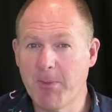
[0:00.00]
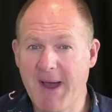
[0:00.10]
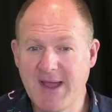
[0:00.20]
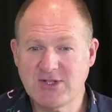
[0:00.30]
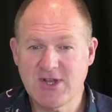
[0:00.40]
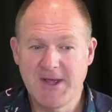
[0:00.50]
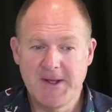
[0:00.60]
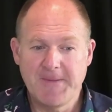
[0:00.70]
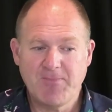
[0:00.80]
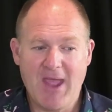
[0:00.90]
page,
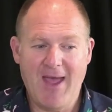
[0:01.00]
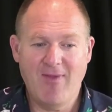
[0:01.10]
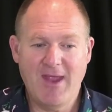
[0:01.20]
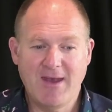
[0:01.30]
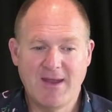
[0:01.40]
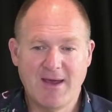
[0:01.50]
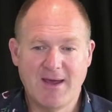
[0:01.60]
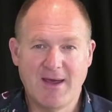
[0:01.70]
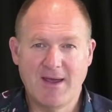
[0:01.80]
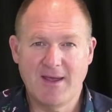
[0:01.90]
and then.
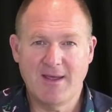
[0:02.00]
Uh,